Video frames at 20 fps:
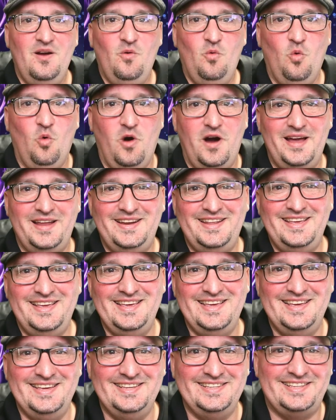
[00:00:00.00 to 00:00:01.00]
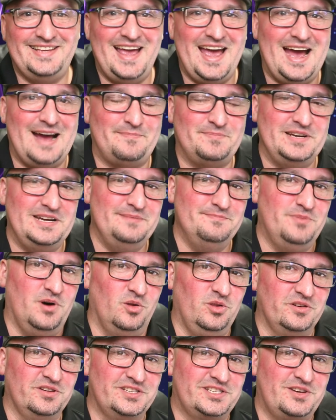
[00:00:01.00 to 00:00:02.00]
What is happening,
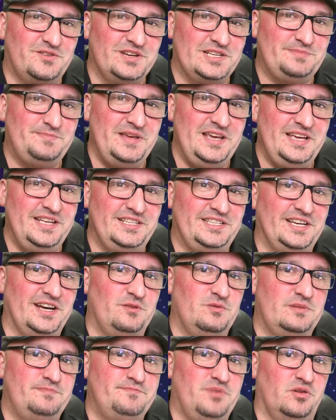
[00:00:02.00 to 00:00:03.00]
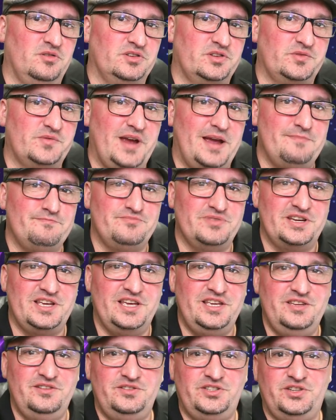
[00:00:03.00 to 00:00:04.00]
bowlers? Chris Beans here with Bowler's Rant,
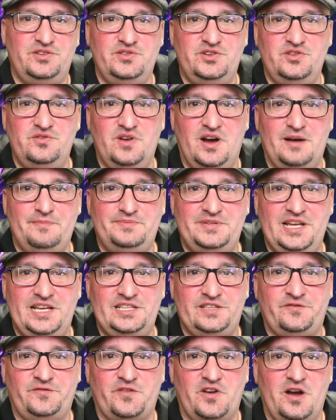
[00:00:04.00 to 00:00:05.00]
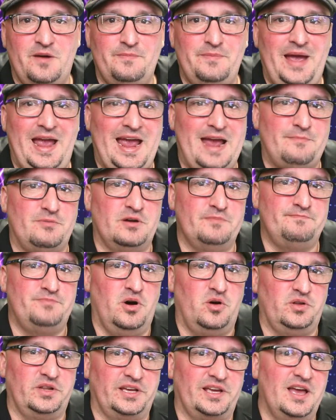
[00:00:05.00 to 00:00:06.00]
bringing you two new updates from Hammer
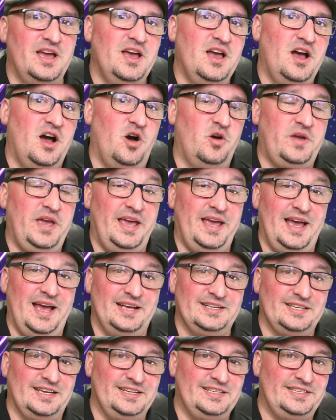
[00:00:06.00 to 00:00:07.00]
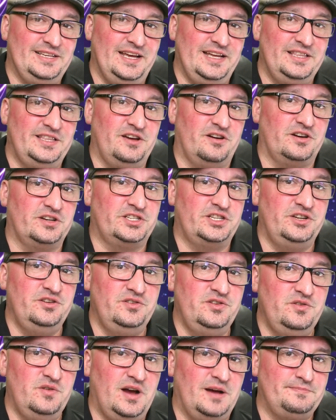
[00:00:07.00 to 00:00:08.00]
Bowling. Okay, as I said, there are two
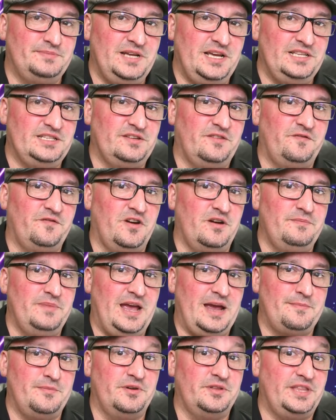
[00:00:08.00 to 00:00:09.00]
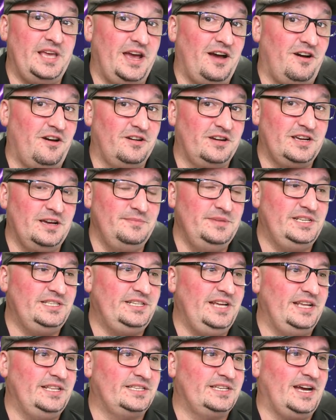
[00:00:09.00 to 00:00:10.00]
new updates from Hammer. They are coming
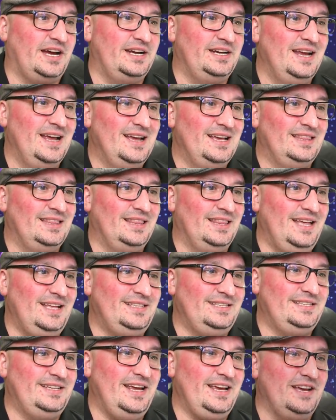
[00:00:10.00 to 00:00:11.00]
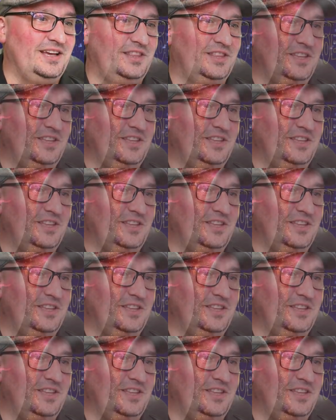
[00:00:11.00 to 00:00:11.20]
stateside. Let's take a